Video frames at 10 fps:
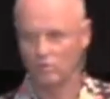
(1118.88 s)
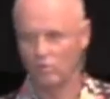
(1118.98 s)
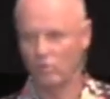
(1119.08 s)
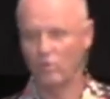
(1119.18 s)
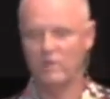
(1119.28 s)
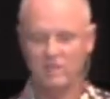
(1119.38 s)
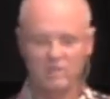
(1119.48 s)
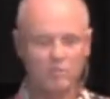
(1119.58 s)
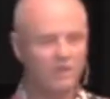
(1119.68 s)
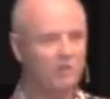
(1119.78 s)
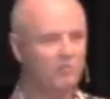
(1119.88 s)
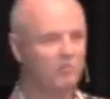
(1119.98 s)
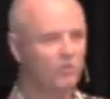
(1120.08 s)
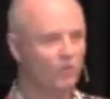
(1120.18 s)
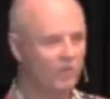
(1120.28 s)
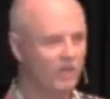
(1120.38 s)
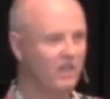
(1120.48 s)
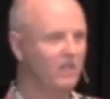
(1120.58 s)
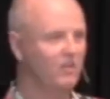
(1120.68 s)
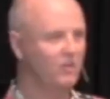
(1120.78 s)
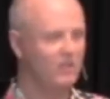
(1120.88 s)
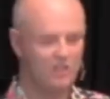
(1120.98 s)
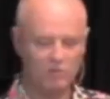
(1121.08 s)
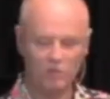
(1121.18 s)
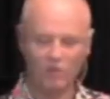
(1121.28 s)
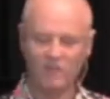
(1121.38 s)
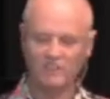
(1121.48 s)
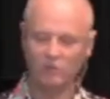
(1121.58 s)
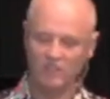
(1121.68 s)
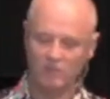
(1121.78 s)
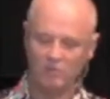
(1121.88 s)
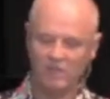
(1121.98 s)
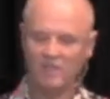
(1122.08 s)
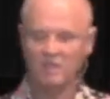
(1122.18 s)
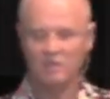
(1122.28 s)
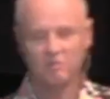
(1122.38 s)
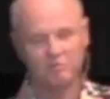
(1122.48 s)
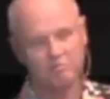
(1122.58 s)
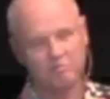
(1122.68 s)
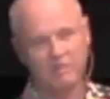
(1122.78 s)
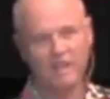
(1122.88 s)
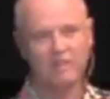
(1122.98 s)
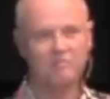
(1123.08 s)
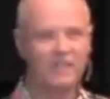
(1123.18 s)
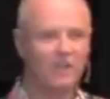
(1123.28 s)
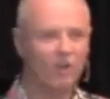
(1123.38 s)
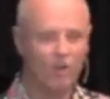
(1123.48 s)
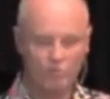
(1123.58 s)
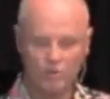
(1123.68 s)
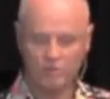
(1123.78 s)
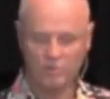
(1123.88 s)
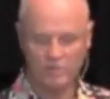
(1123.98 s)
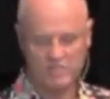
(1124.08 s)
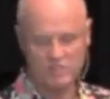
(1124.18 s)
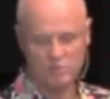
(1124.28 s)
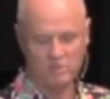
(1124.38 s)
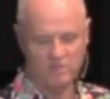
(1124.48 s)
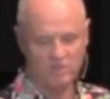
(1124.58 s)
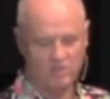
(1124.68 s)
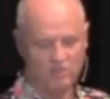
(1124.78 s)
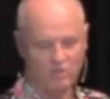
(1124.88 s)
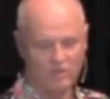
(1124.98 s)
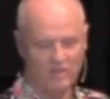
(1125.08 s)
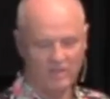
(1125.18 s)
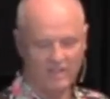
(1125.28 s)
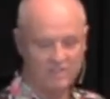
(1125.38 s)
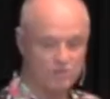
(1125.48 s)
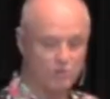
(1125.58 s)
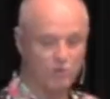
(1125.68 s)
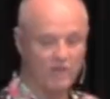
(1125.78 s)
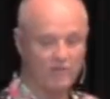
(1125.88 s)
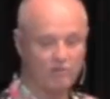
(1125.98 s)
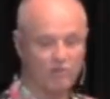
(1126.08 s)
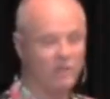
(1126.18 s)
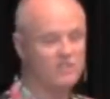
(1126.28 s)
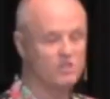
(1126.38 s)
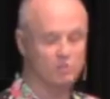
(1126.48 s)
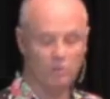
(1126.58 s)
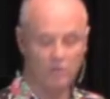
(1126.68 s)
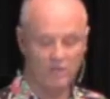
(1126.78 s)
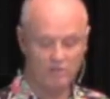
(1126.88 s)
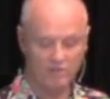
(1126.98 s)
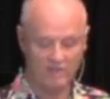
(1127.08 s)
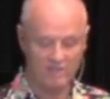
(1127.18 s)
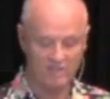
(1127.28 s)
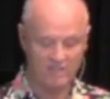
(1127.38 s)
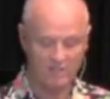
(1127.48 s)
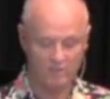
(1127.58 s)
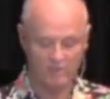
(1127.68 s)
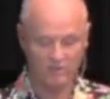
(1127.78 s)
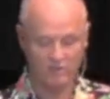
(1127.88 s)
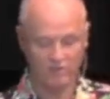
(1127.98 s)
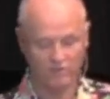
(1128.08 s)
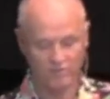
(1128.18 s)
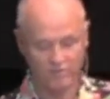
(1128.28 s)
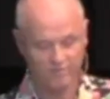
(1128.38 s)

We need to be ready. We need to be watching. We need to be making all the preparations we need to as the bride of Christ to be ready for that day he returns.